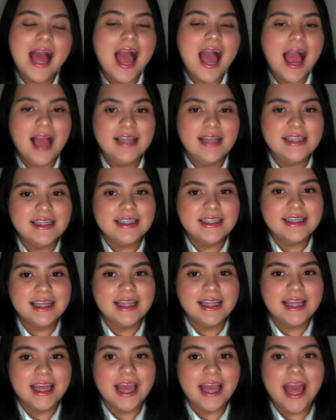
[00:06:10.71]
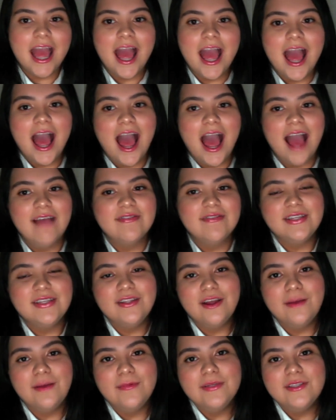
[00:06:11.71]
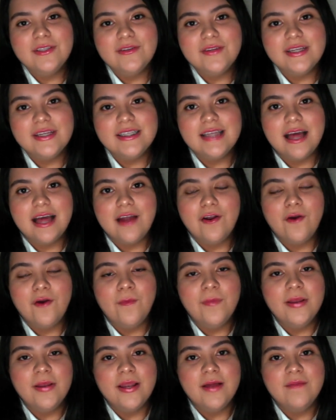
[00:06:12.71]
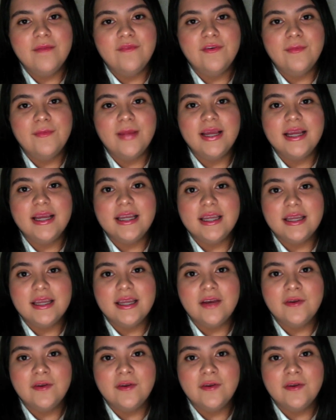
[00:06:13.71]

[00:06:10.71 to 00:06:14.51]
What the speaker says: Additionally, I have seen the opportunities that had opened up for my